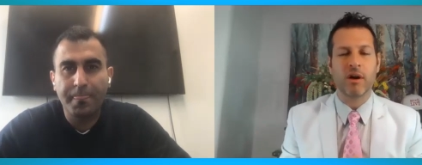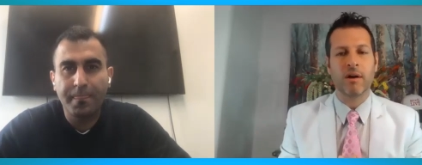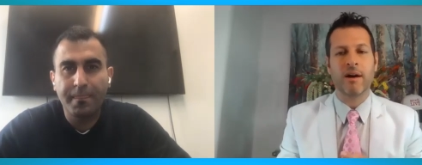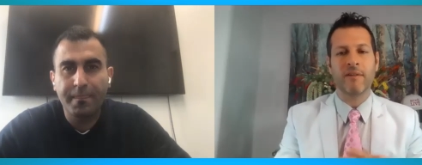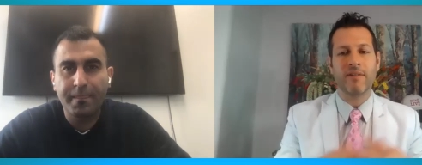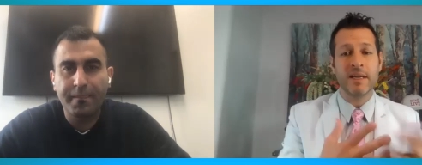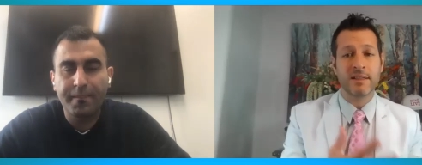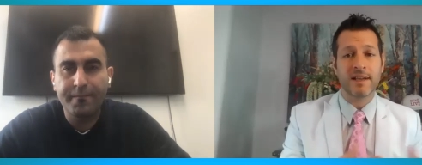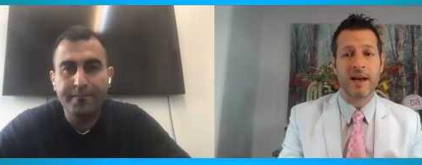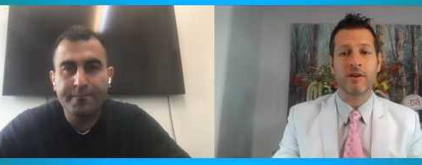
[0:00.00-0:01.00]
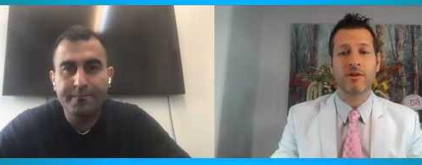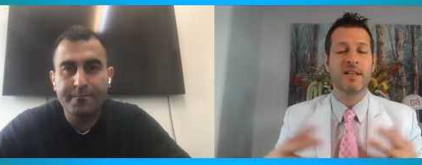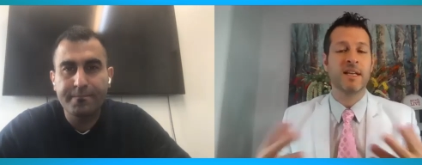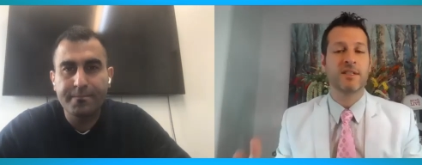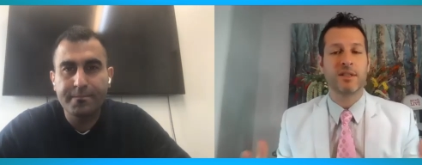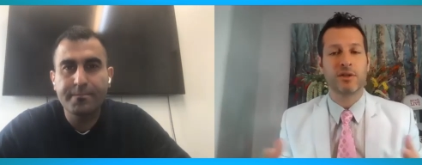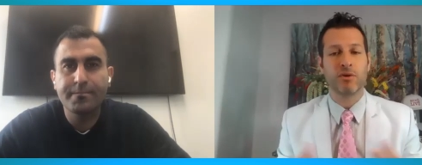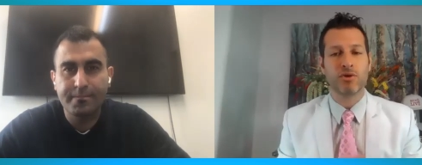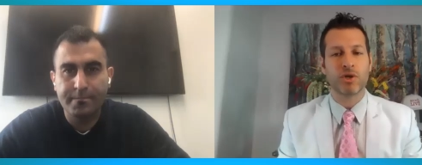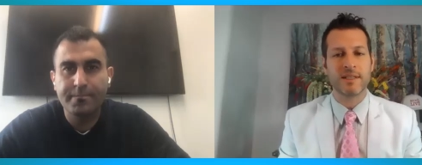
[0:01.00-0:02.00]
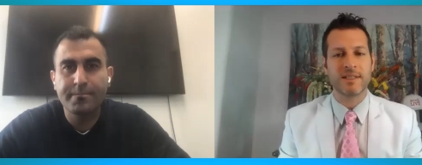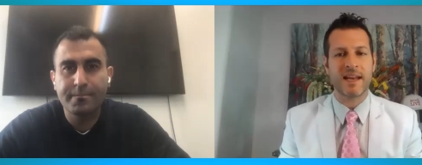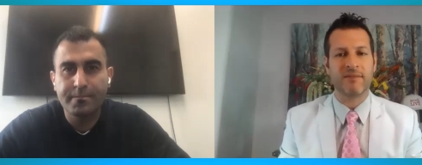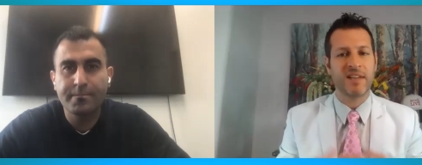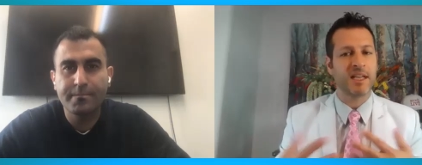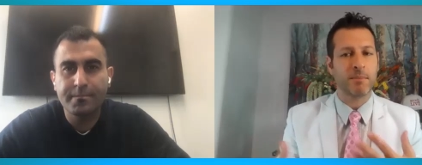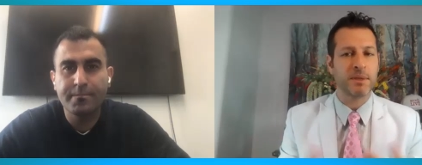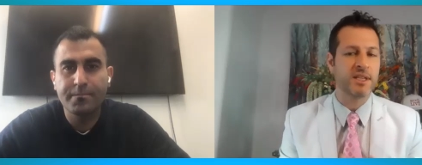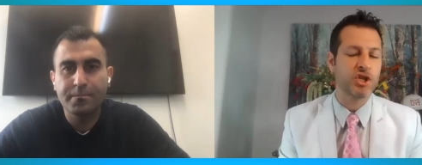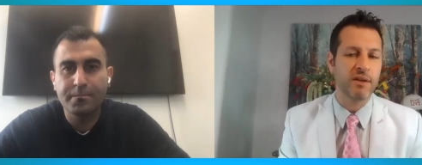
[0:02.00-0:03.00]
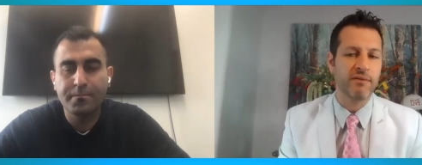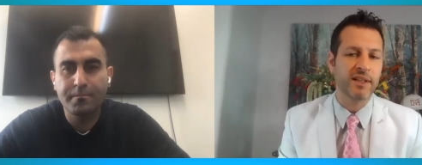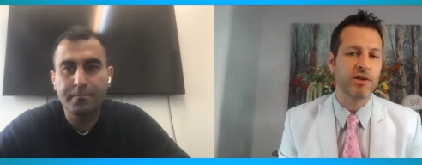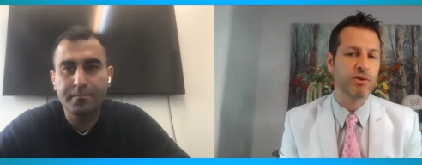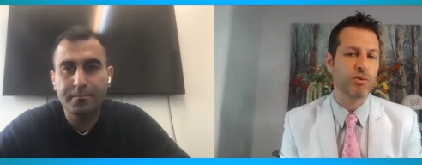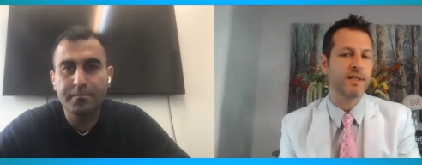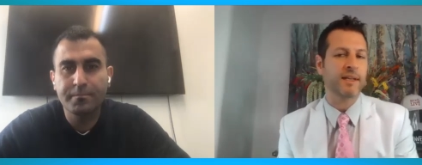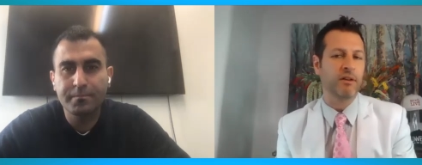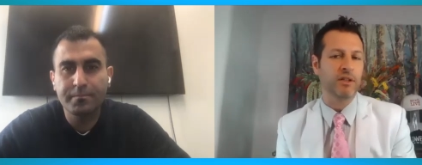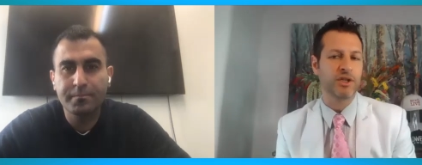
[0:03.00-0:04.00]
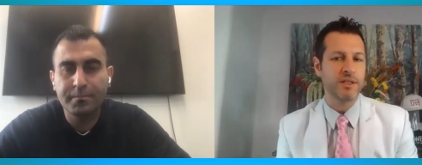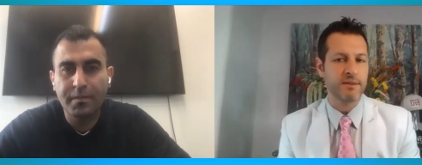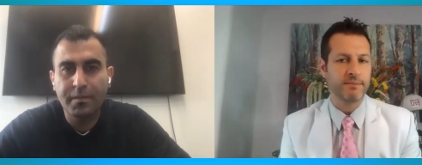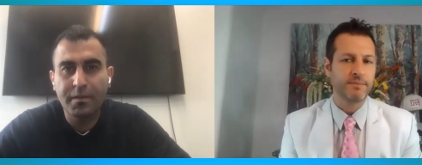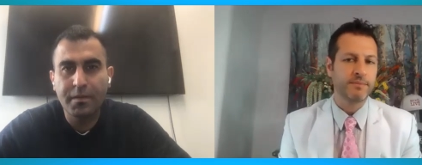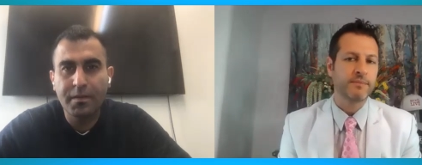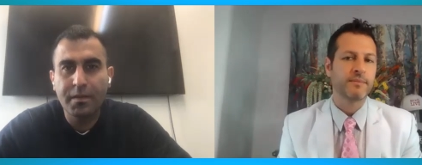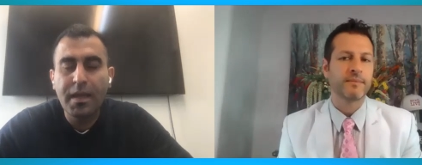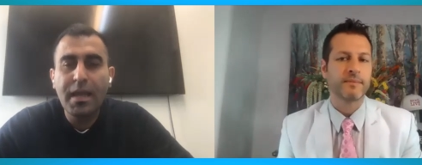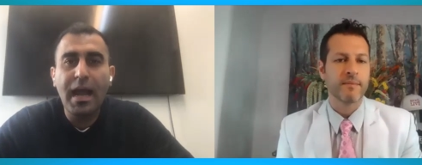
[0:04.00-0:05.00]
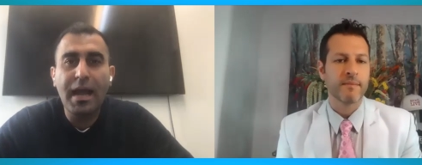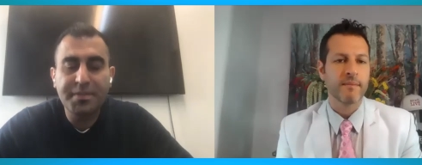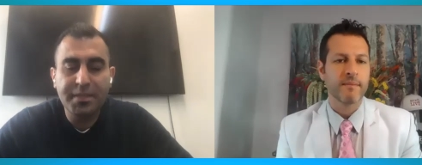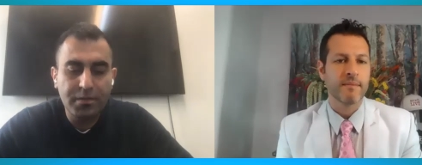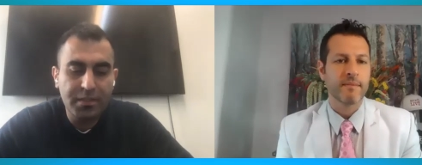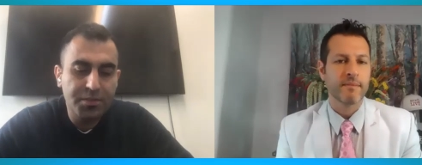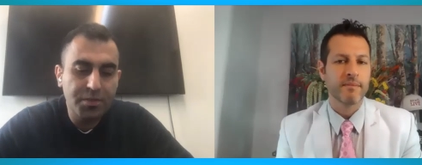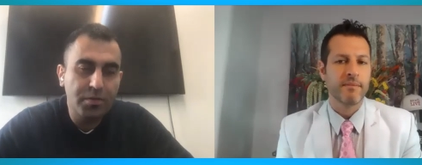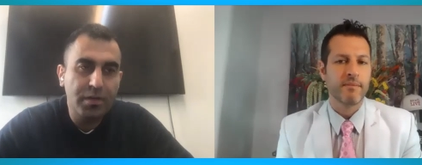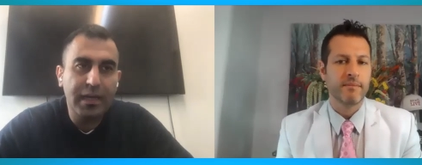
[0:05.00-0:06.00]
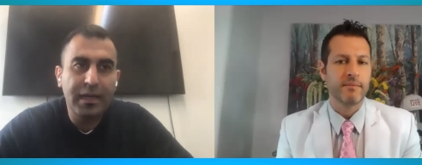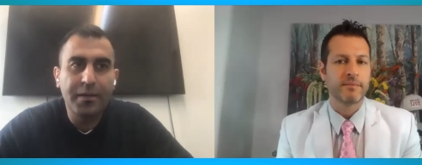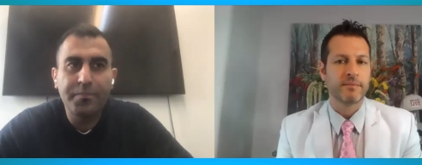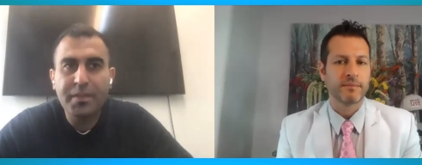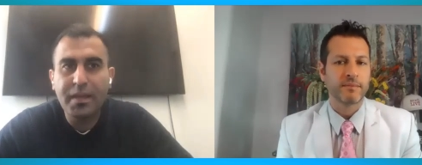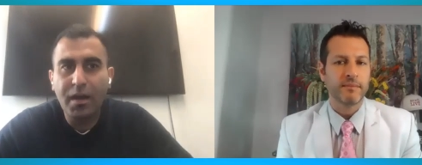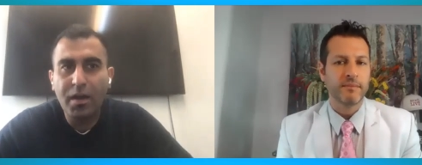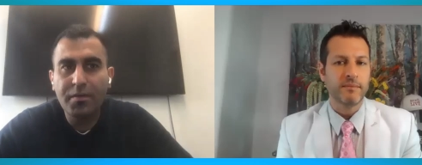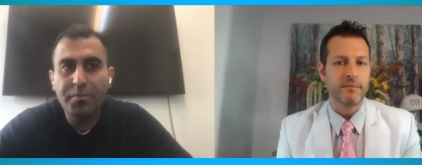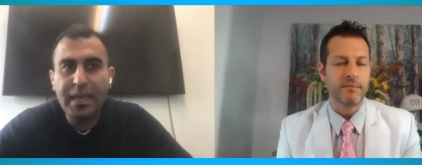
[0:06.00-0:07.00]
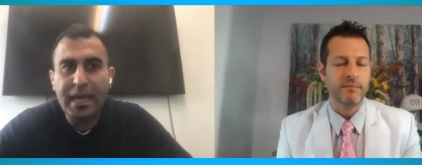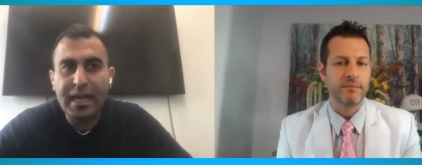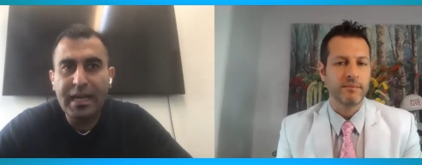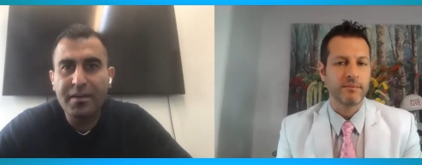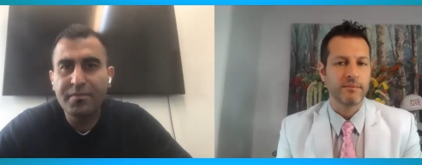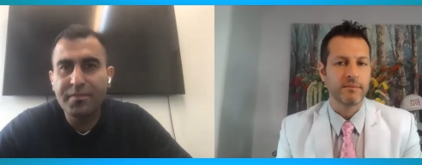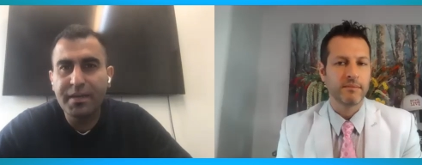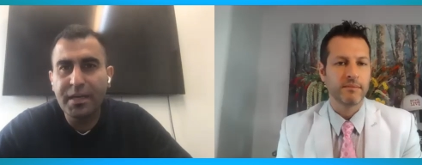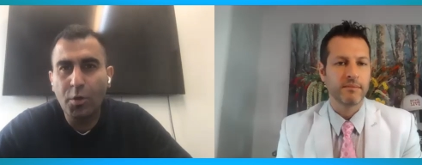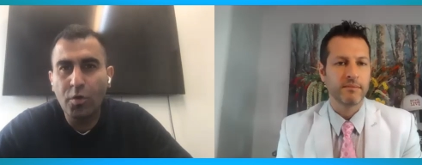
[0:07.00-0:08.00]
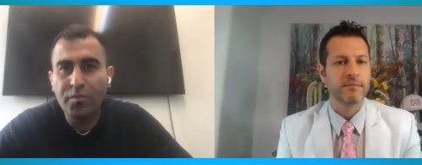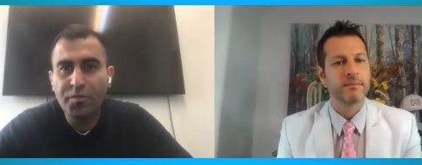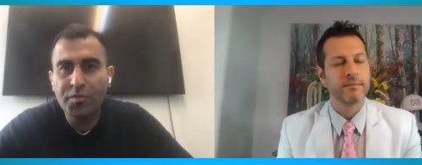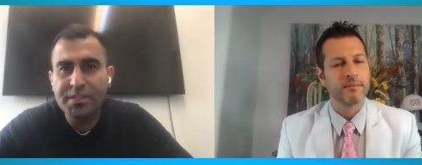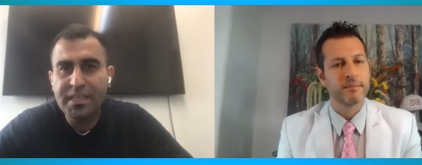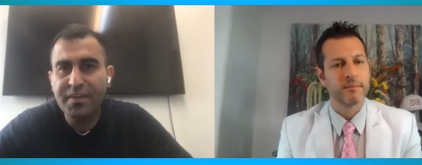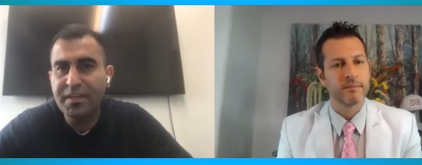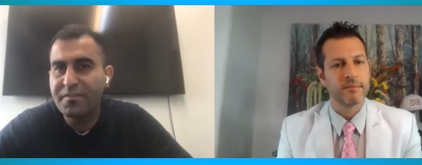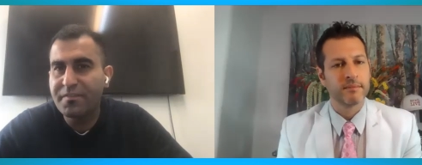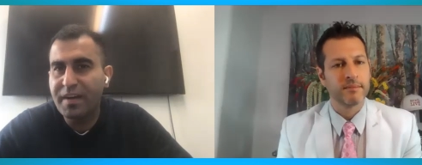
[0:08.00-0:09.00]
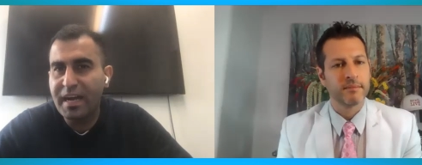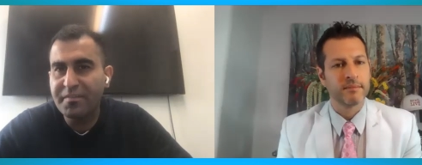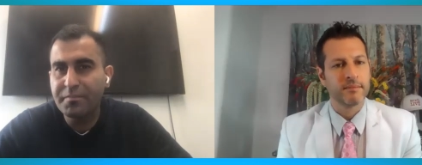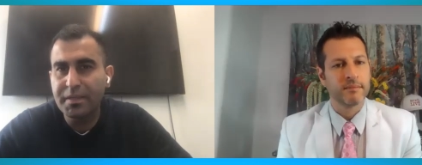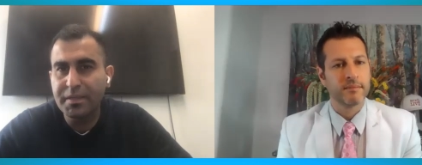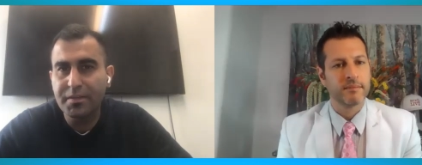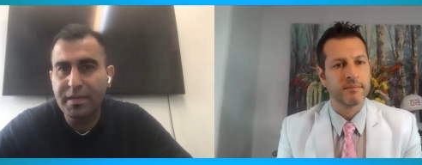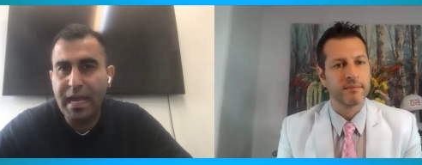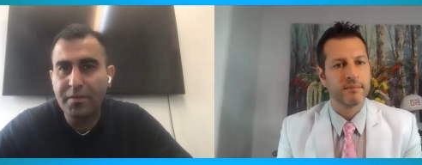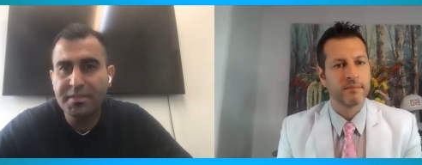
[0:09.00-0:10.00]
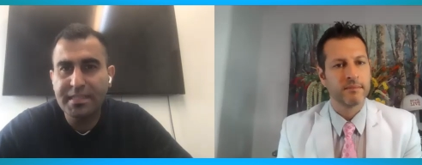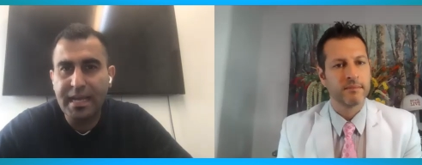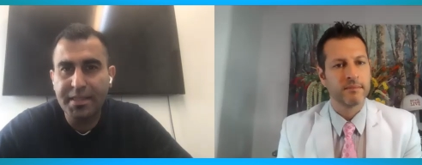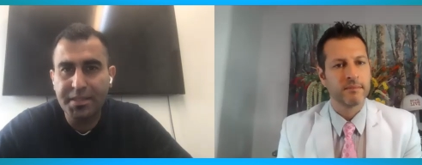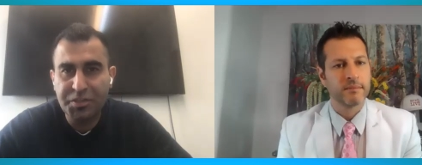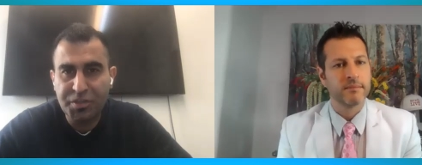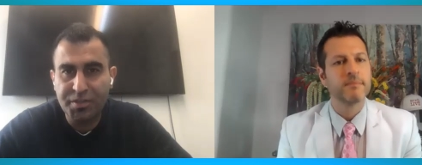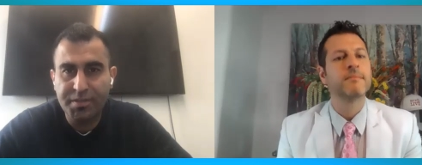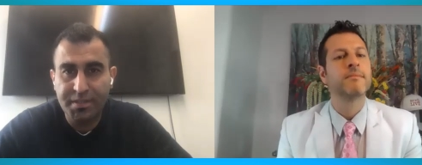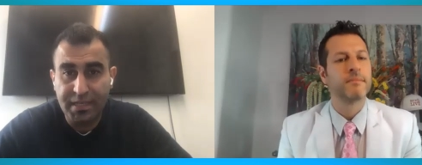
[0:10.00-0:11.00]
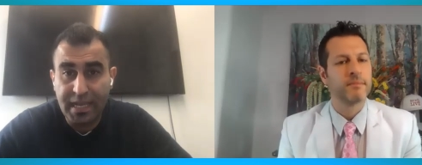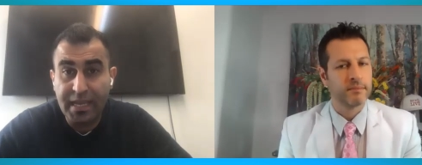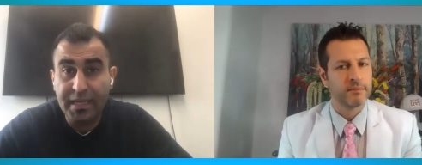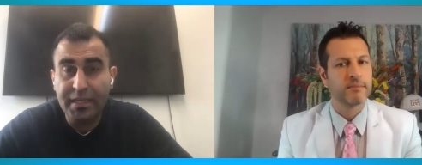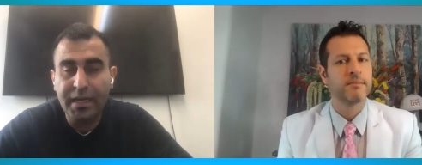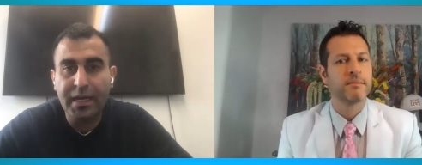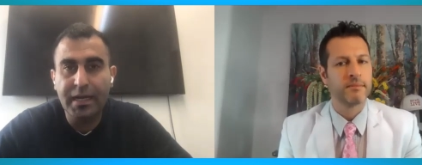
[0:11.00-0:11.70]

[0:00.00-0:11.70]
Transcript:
Speaker 1: are of insiders and institutions that have taken a position in Victory Square Technologies? Absolutely.
Speaker 2: So we have over 75 million outstanding shares today